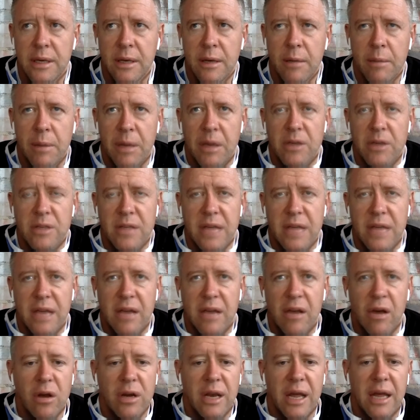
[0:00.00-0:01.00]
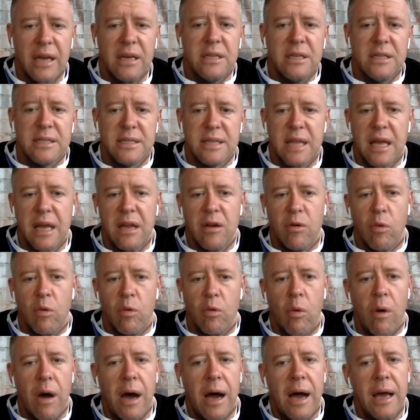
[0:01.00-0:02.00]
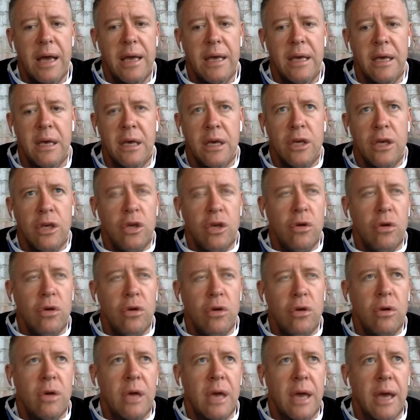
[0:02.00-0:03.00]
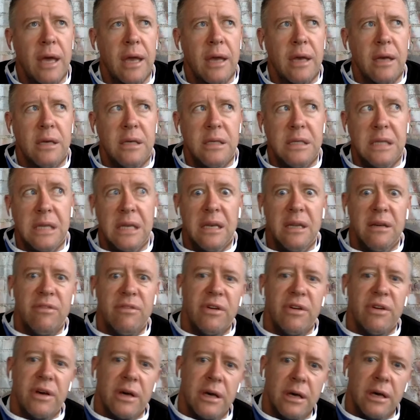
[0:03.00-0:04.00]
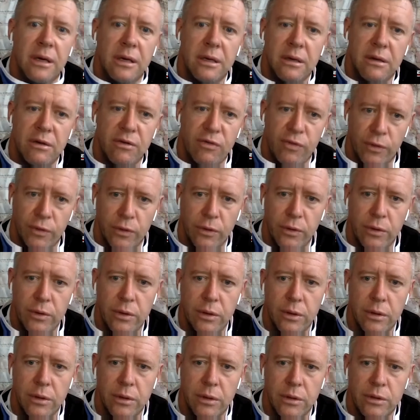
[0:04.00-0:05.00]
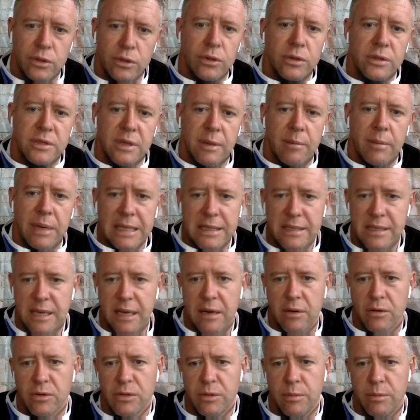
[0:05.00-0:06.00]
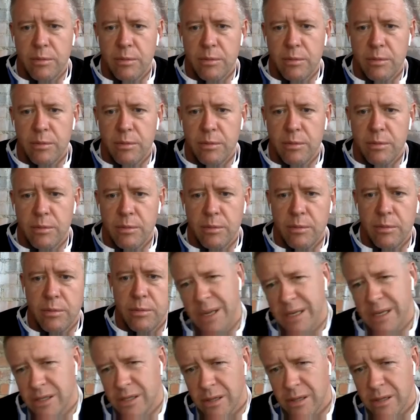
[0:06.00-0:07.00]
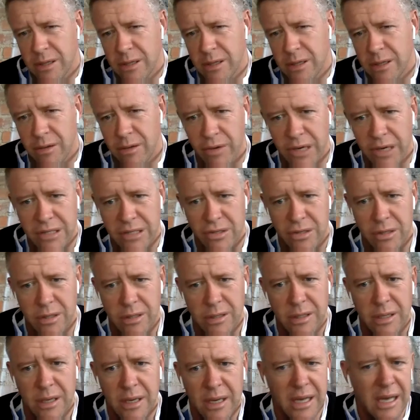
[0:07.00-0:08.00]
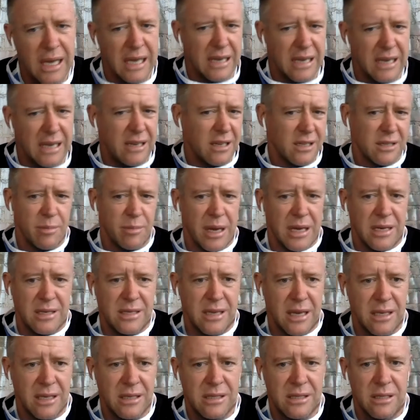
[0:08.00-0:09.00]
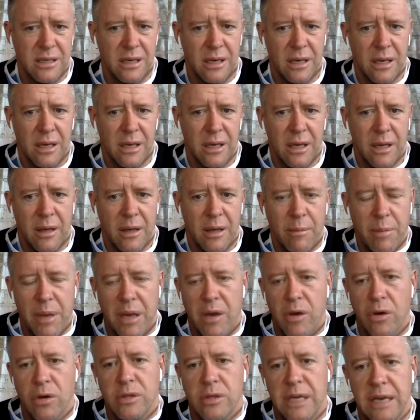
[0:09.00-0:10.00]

because they can't understand why you can deliver food to somebody's house, but they can't come into the restaurant. It doesn't make sense, because